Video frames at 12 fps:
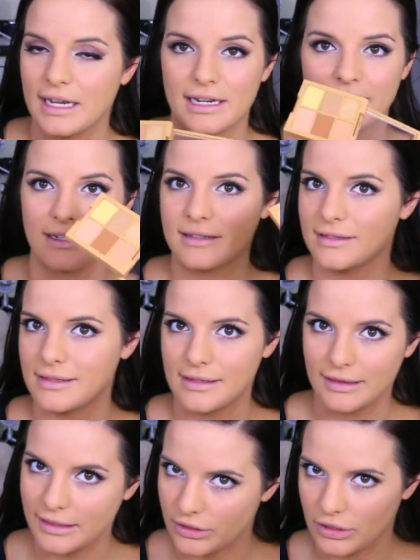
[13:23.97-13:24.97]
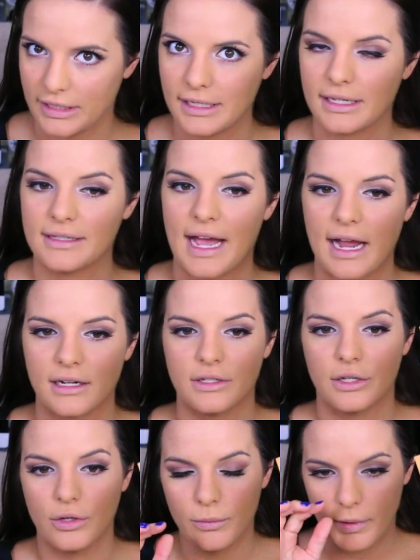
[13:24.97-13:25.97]
and literally an exact
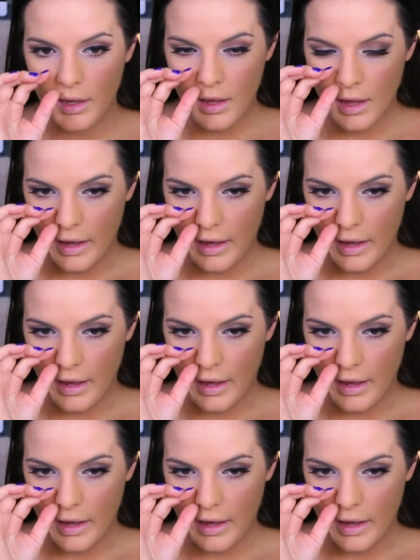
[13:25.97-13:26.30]
dupe.